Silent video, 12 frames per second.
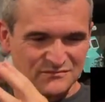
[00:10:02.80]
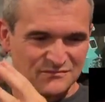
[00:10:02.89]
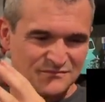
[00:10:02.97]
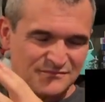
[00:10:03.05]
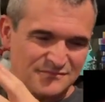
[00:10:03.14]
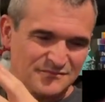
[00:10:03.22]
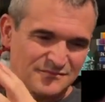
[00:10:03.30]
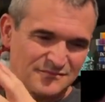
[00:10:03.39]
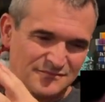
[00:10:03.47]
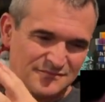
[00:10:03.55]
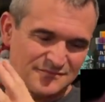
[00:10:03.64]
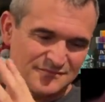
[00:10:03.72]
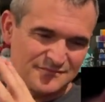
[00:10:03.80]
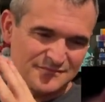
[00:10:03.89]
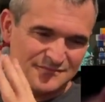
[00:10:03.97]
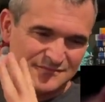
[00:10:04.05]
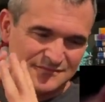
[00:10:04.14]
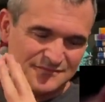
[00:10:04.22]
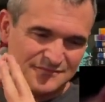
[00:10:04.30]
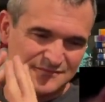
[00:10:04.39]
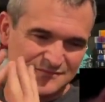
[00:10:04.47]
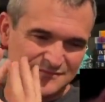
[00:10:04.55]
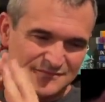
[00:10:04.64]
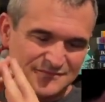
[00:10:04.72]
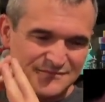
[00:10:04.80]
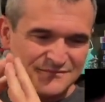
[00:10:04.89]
The person shown says nothing.